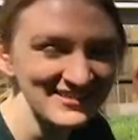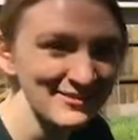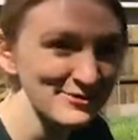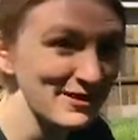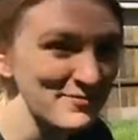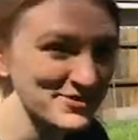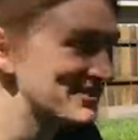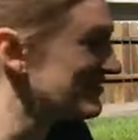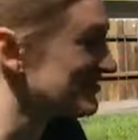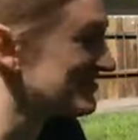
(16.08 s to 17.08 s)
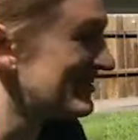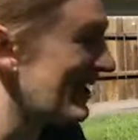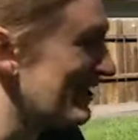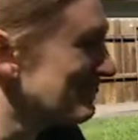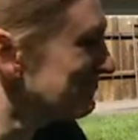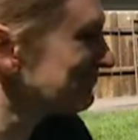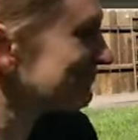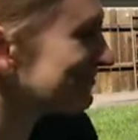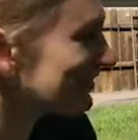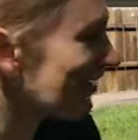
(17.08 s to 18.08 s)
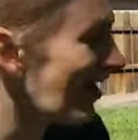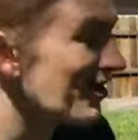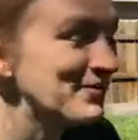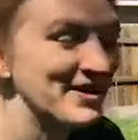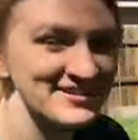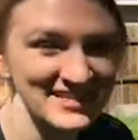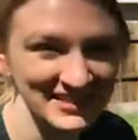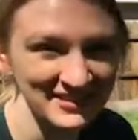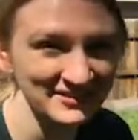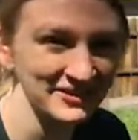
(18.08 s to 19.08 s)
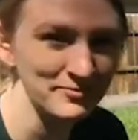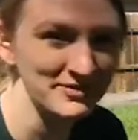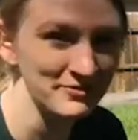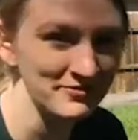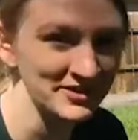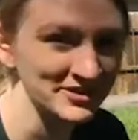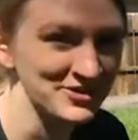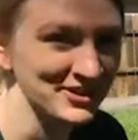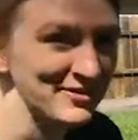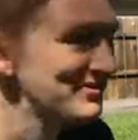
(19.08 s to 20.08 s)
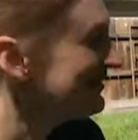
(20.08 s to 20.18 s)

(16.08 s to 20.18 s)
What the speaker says: the Raptor Center today. We are taking a little bit of a field trip.